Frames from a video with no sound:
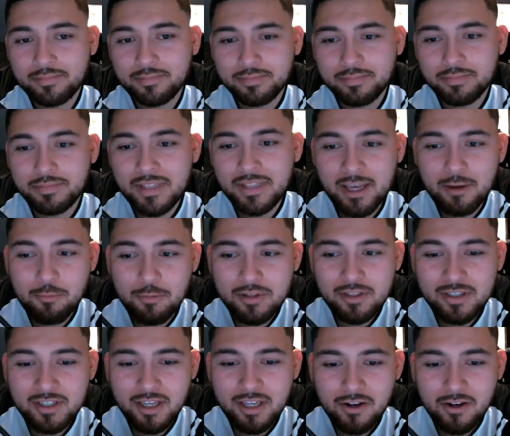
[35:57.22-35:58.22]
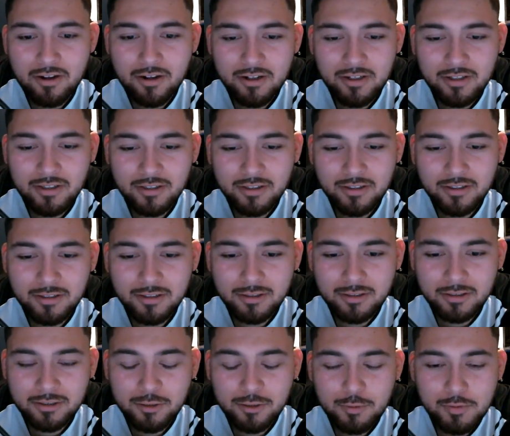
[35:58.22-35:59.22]
Yeah, we said on
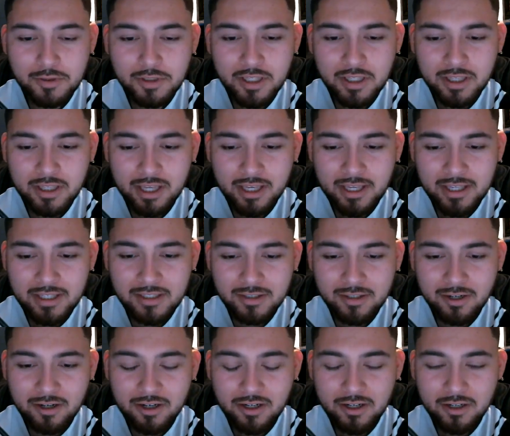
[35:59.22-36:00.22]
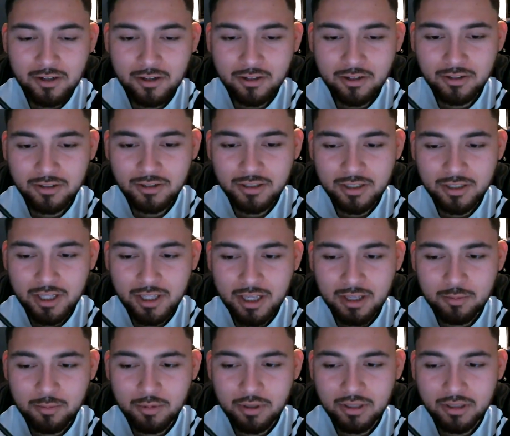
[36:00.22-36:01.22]
Tuesday that he started on
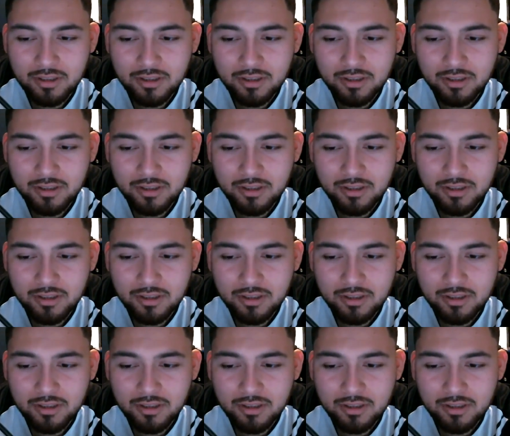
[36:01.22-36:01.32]
today, but